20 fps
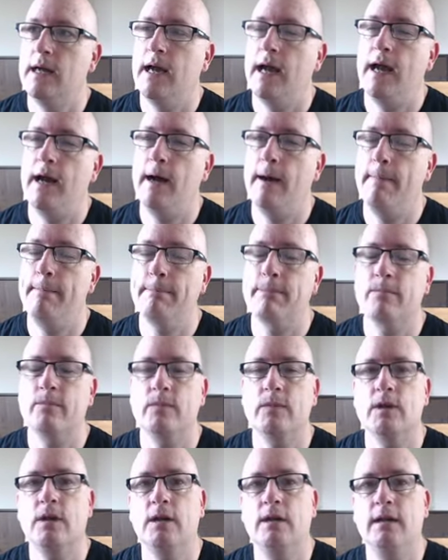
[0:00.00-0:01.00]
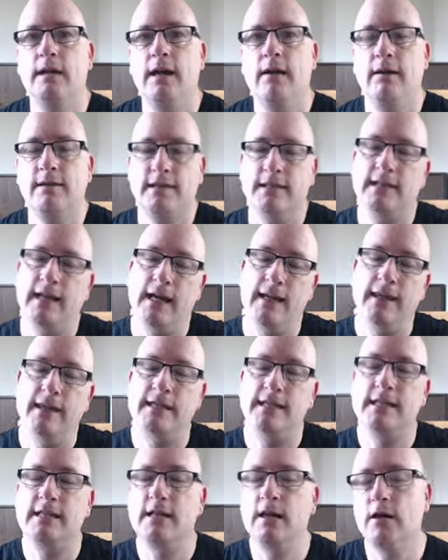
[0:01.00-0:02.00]
Now, as I say,
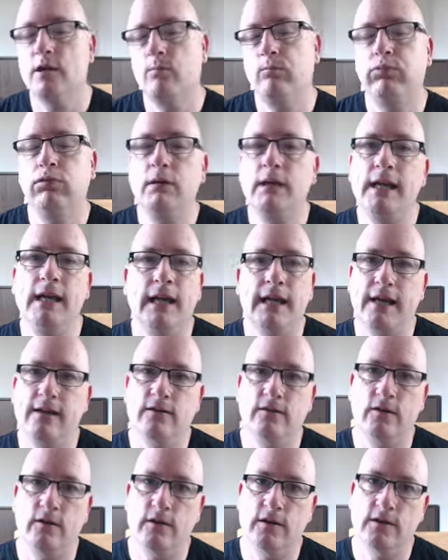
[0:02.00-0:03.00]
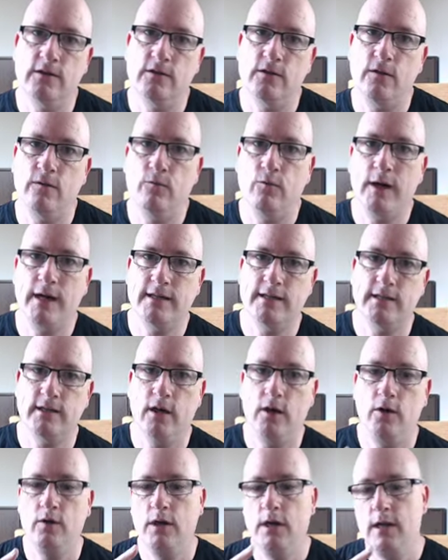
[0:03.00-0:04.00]
this is done completely outside of the software.
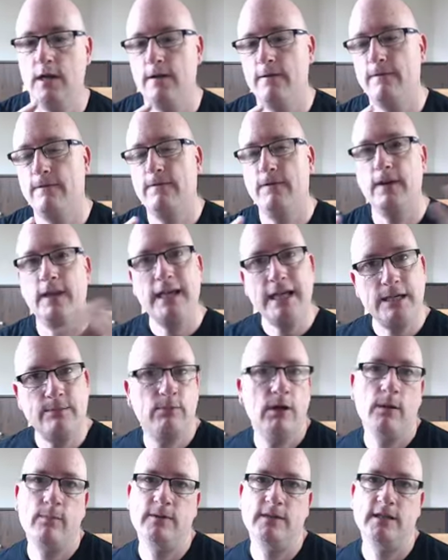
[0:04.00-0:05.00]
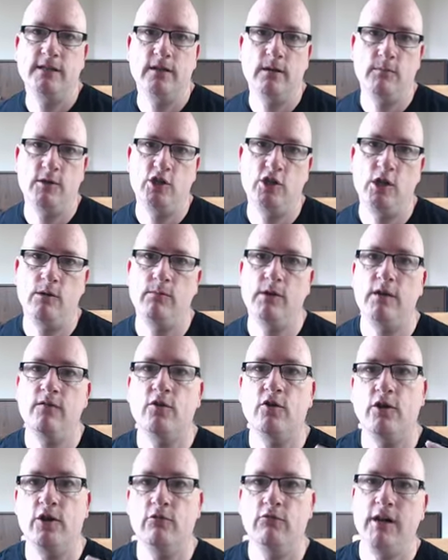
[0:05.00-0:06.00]
So for these purposes, I'm assuming you've
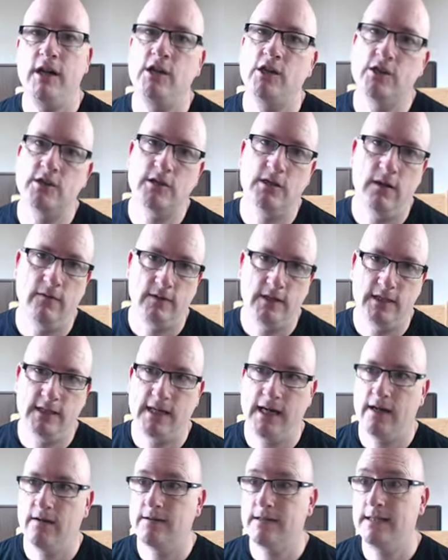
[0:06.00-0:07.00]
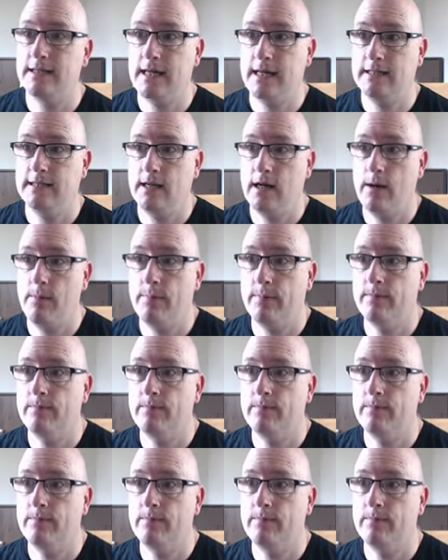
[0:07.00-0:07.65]
got your agent services account set up.